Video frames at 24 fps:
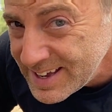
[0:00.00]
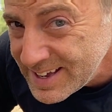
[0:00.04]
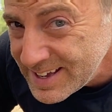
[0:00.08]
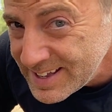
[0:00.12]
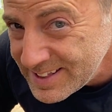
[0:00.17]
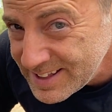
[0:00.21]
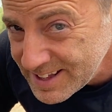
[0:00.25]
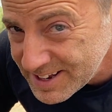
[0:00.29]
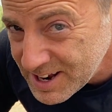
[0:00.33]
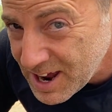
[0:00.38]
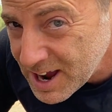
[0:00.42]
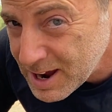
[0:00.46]

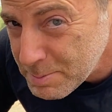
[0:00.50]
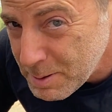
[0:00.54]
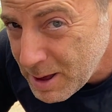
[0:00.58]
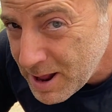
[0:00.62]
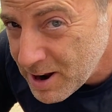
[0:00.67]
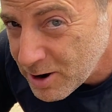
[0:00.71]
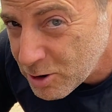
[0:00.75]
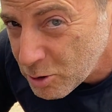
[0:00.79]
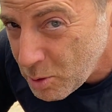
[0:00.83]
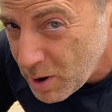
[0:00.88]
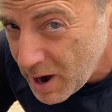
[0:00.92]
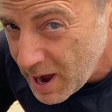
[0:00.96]
they talk about
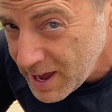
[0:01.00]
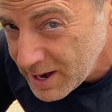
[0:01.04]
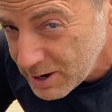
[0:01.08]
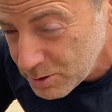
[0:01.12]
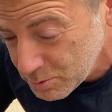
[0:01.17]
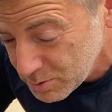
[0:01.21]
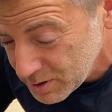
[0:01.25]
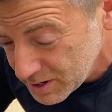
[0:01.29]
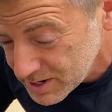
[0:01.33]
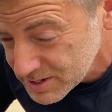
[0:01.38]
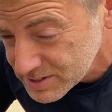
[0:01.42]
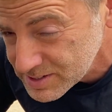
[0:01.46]
how quiet it
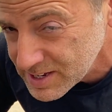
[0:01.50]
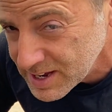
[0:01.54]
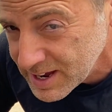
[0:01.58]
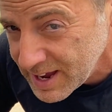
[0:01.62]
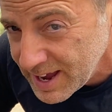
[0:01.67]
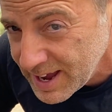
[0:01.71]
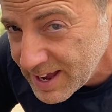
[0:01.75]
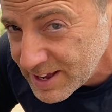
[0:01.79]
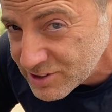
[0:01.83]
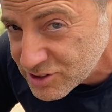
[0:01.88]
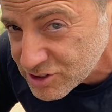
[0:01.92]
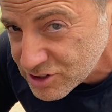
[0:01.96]
was.
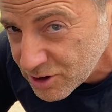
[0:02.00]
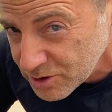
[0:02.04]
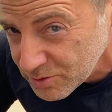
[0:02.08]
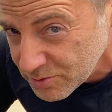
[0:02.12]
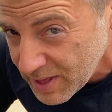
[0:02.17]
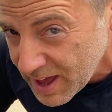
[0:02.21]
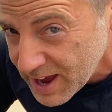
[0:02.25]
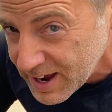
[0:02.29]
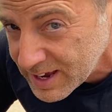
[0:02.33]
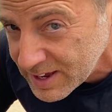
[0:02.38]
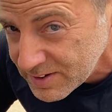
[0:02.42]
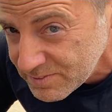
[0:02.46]
And so
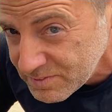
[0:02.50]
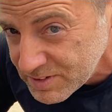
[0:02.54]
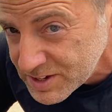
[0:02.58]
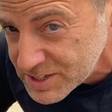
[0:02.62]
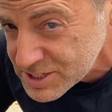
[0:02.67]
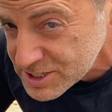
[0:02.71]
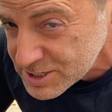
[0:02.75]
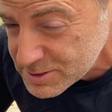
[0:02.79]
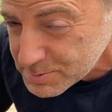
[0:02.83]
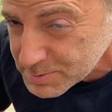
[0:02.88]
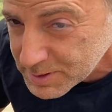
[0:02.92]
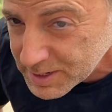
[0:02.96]
that
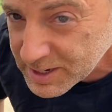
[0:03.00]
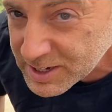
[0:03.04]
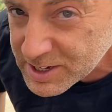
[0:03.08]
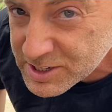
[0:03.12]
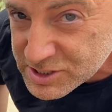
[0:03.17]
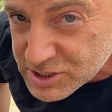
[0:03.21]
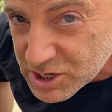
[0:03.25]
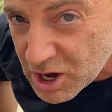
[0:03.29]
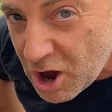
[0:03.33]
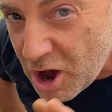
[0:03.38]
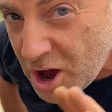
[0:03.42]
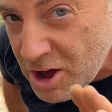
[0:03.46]
convinced me,
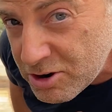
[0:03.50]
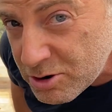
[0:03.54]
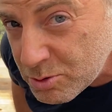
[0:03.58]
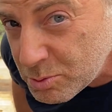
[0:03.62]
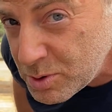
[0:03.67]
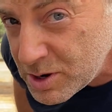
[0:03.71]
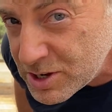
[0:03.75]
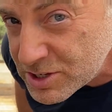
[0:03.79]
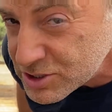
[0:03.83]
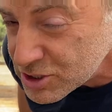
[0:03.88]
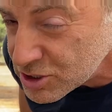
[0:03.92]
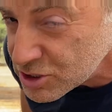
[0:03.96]
because the Honda
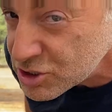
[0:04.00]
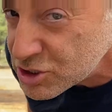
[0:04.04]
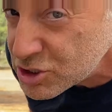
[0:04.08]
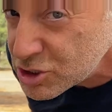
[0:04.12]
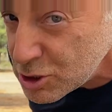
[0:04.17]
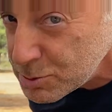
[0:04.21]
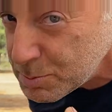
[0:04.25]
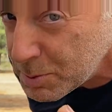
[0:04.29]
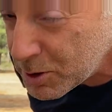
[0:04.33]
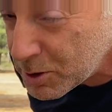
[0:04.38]
ones are super